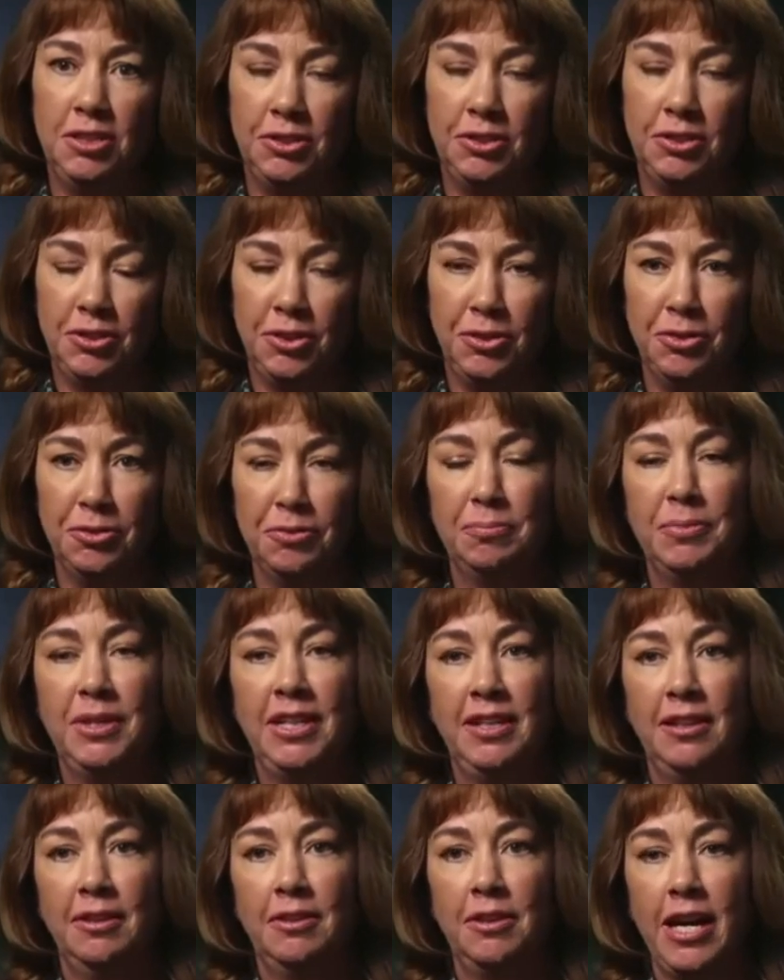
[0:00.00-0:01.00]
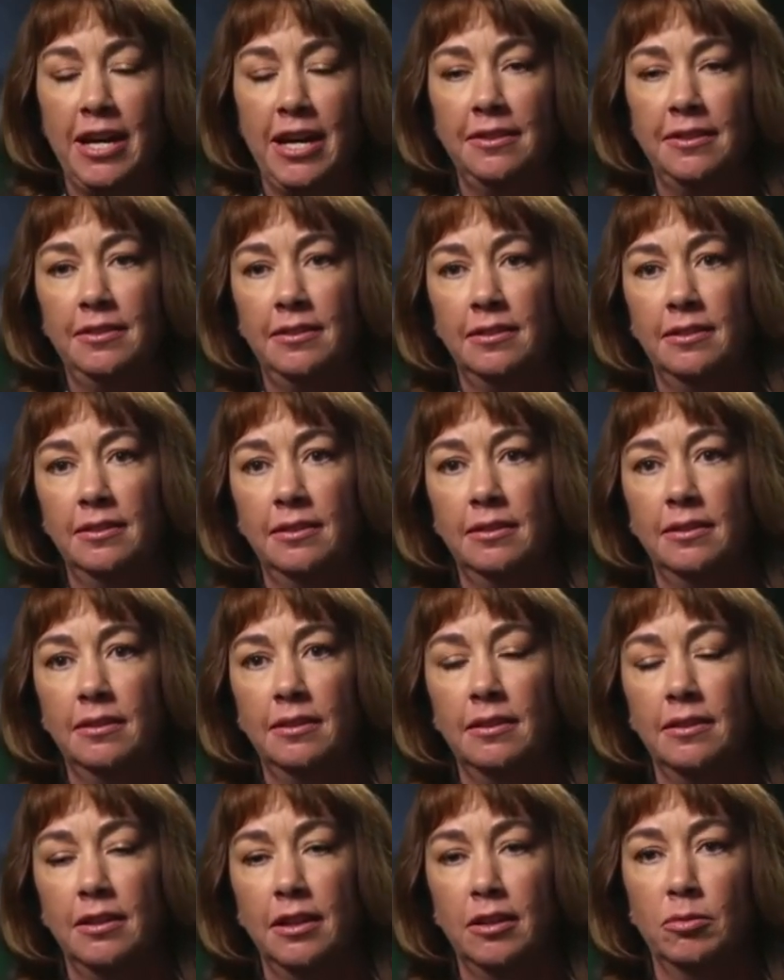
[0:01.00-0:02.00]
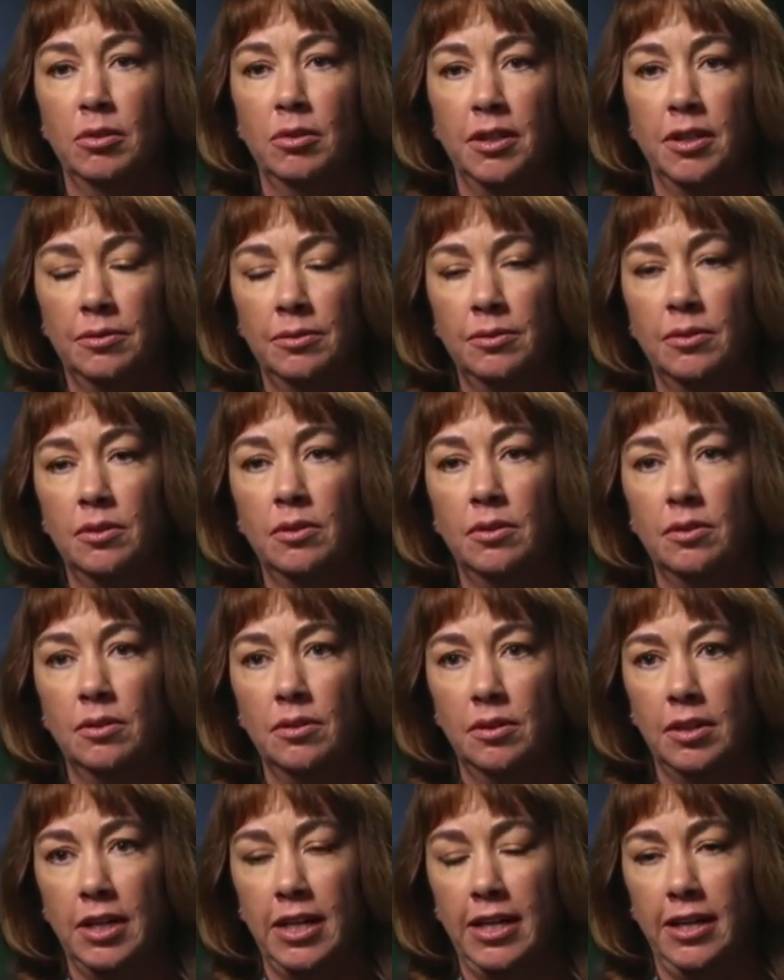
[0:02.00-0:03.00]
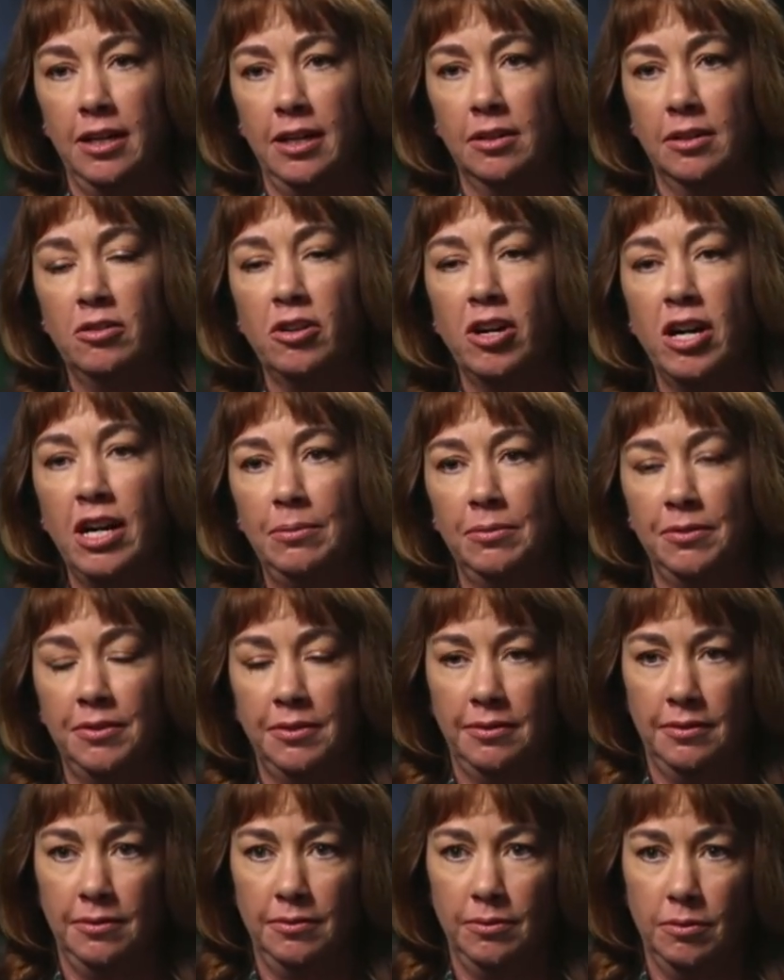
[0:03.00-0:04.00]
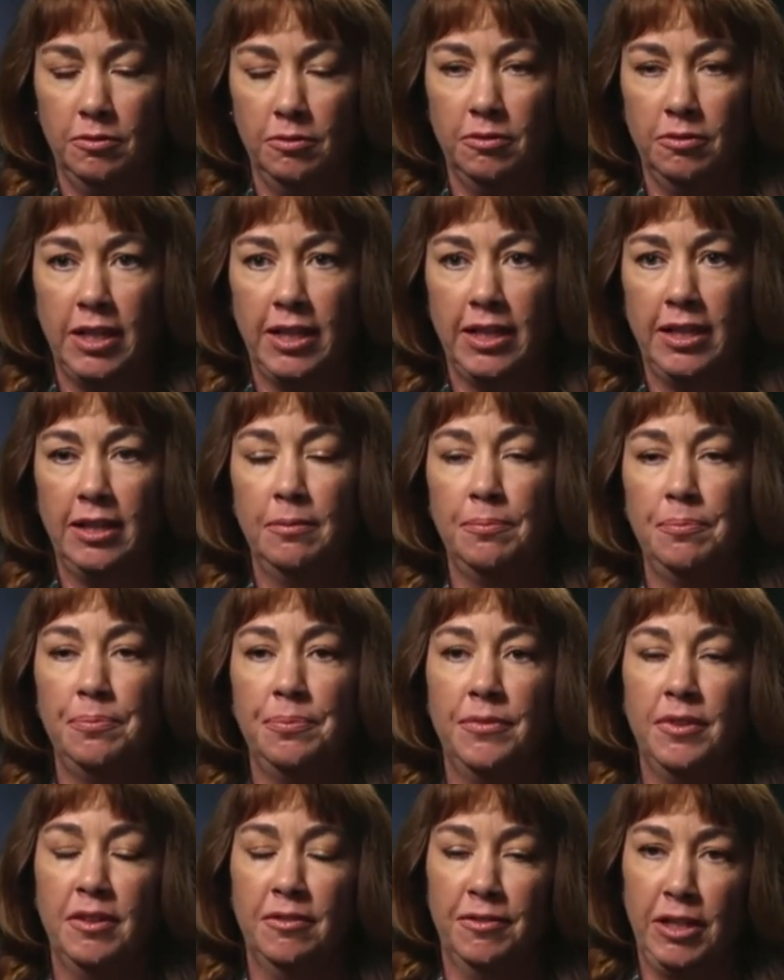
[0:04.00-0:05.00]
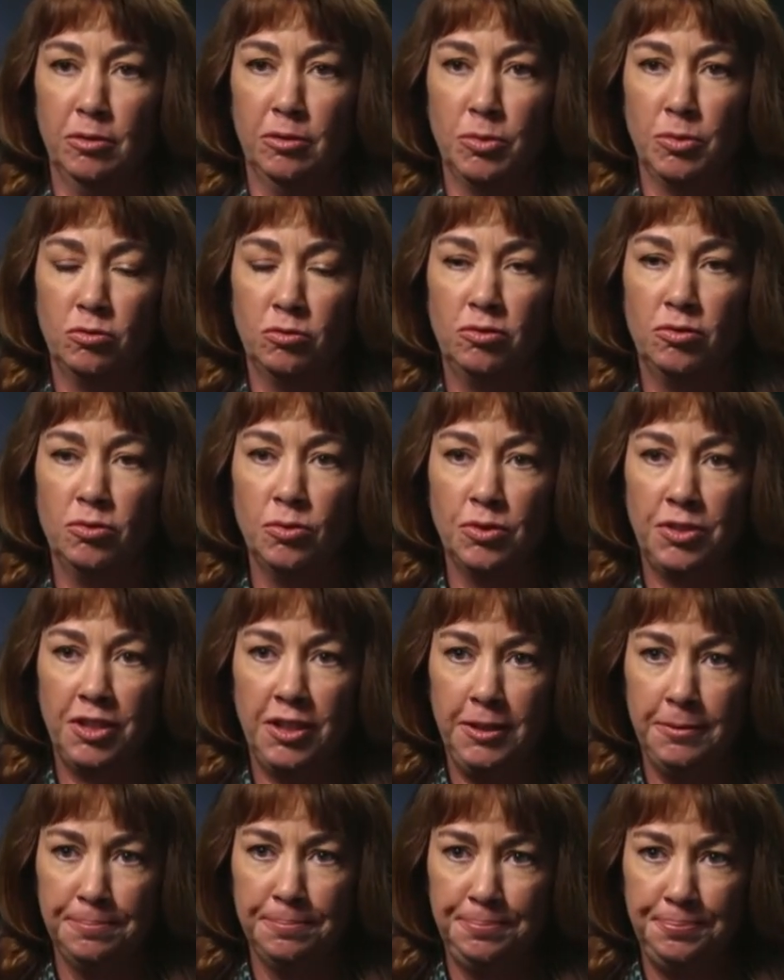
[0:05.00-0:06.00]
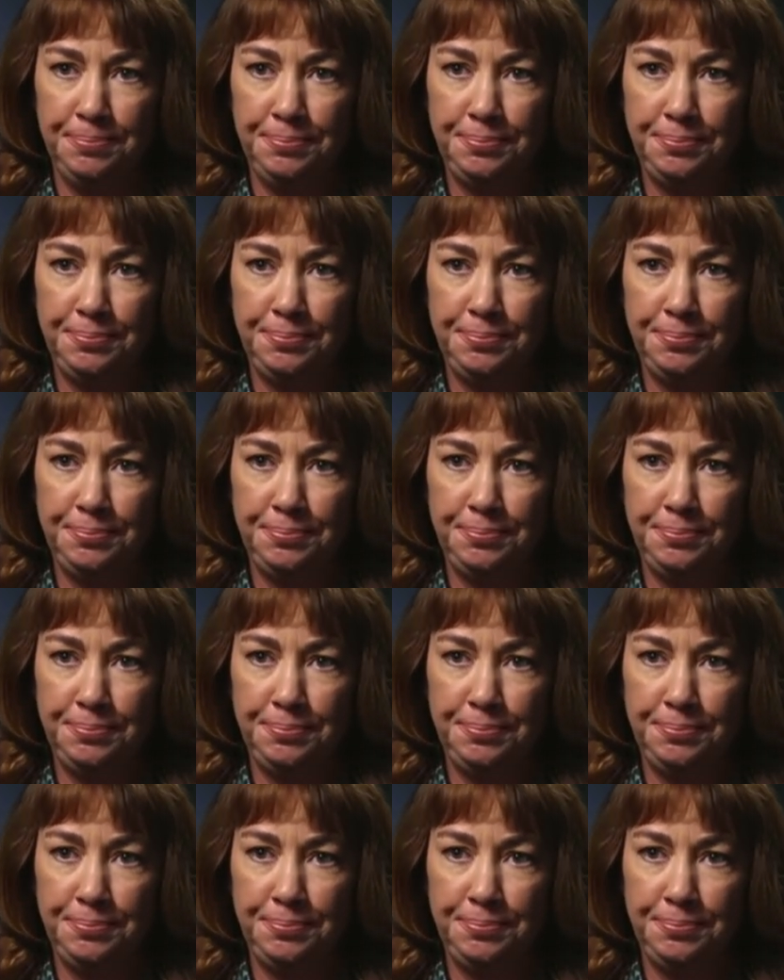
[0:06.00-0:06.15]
She told me that there were crimes of animal cruelty.